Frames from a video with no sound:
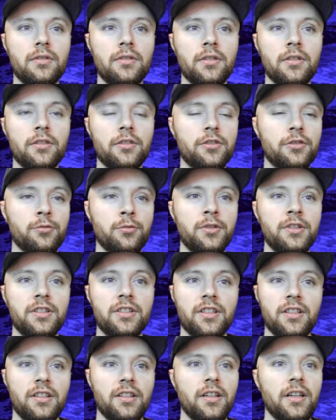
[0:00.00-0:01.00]
on the
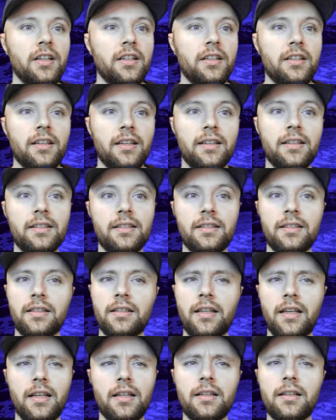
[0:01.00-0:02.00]
streets at night and
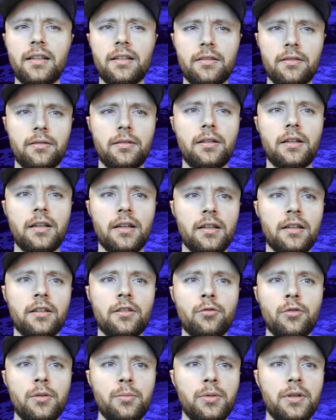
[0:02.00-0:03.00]
it can get kinda
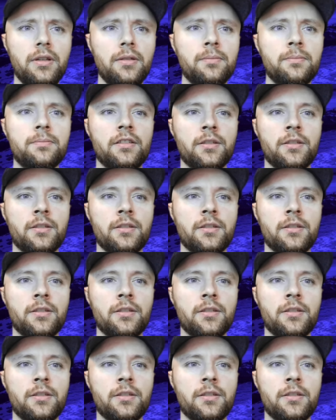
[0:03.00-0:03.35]
creepy.